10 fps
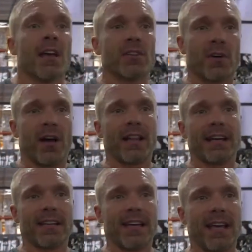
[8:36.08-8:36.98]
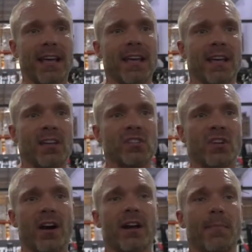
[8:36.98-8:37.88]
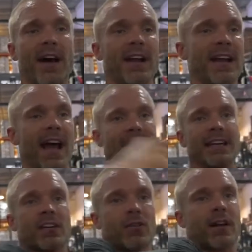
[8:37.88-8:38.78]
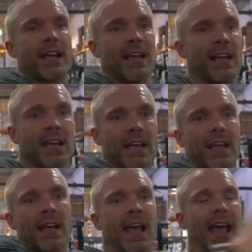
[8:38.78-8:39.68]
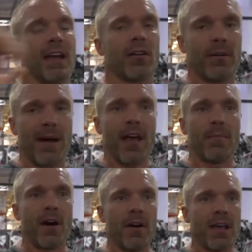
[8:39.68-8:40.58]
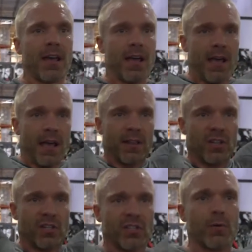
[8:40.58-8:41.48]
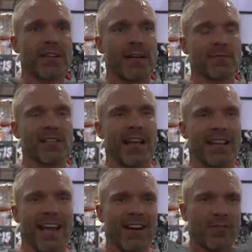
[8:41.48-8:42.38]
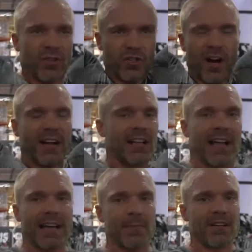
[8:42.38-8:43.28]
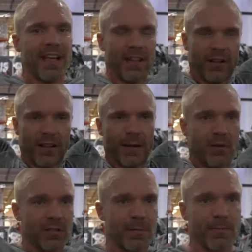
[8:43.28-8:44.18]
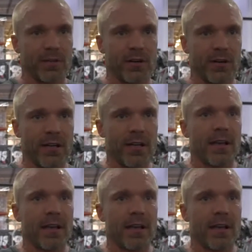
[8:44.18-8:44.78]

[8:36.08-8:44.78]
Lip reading: So I like to start at about a 90-degree angle at my elbow and then just squeeze up slightly. I don't try to clank them together like most people do.